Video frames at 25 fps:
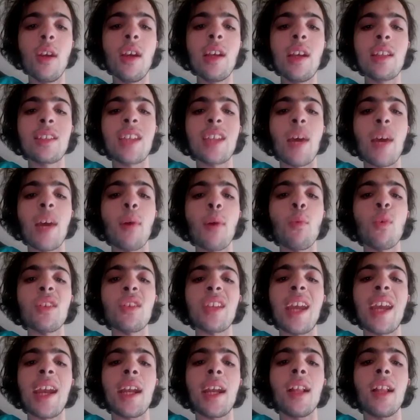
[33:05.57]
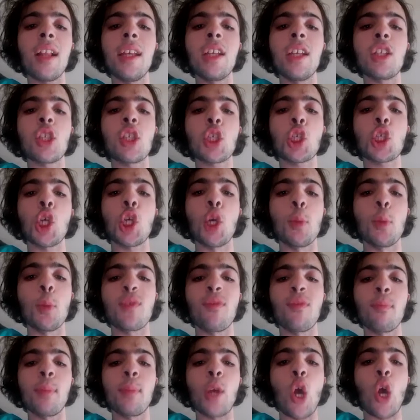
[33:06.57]
Someone was heckling Scoops
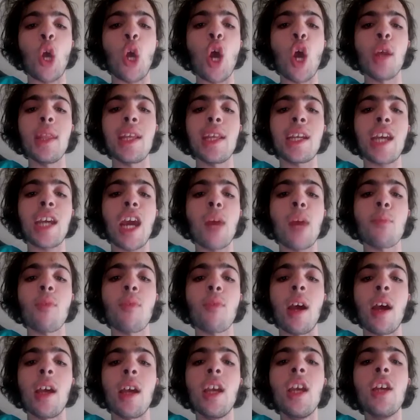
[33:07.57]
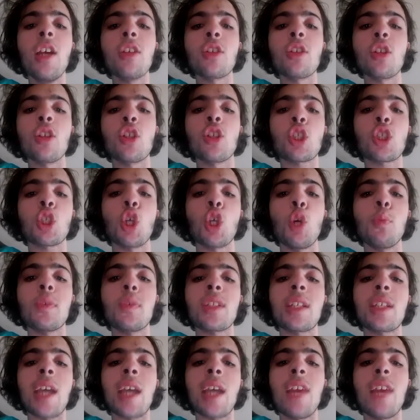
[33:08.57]
from behind the camera. So
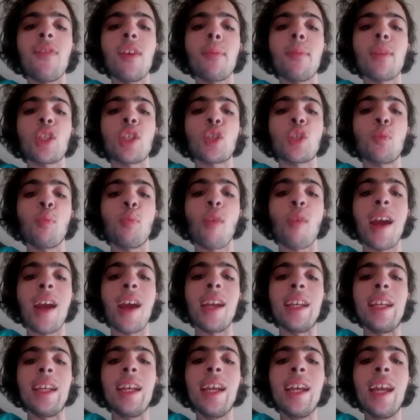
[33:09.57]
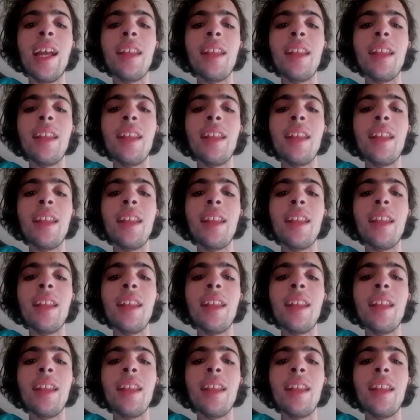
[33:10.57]
Scoops gave him a spray.